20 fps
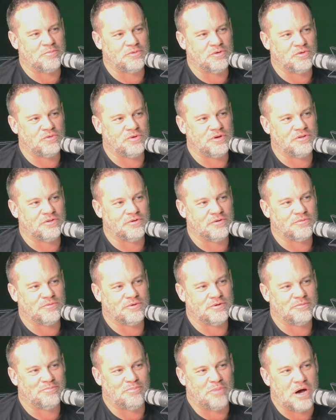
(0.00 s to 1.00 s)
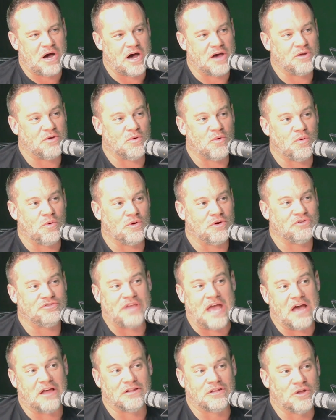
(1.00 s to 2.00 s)
you either bought or
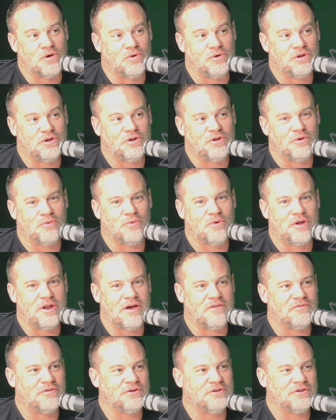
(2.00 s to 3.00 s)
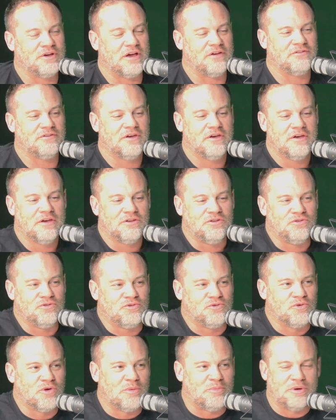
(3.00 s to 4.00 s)
downloaded or whatever? You
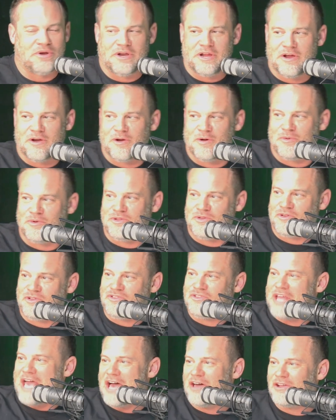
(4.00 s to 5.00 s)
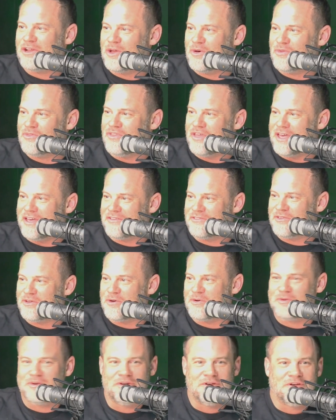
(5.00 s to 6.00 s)
grew up in an era where you could download things.
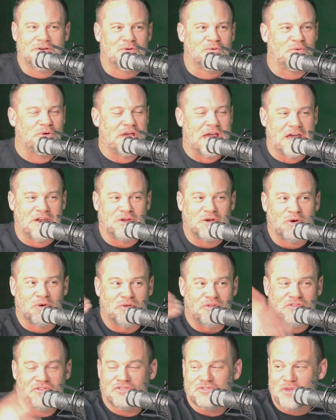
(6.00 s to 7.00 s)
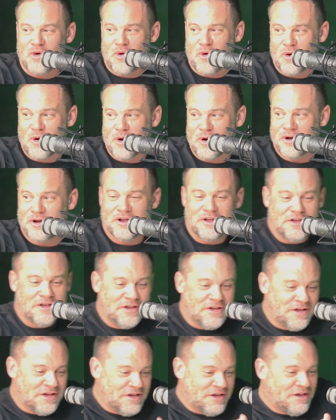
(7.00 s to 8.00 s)
So we had to go to the store,
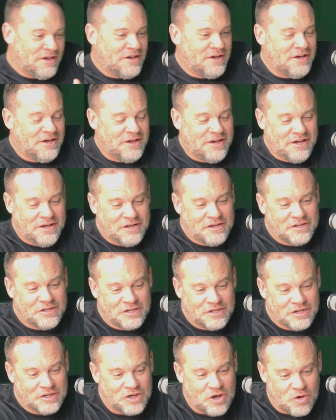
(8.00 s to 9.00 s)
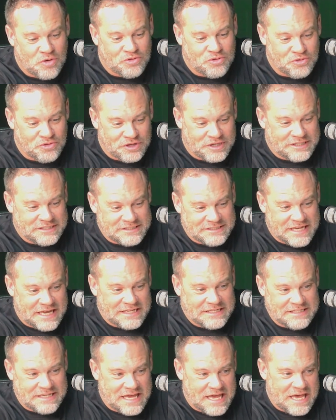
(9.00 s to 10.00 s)
go through the
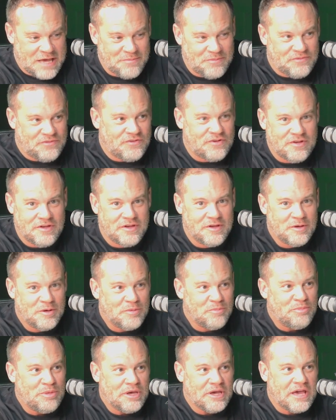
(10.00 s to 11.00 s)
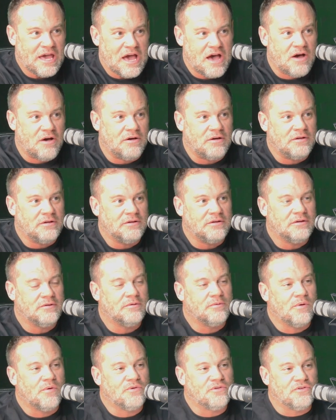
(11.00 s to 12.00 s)
cassette tapes, and pick out
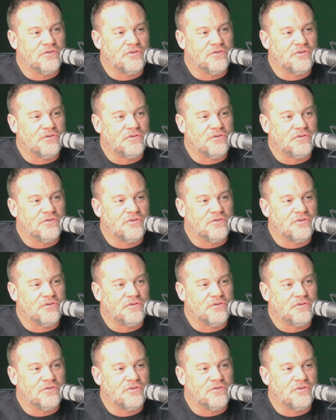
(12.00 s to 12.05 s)
what was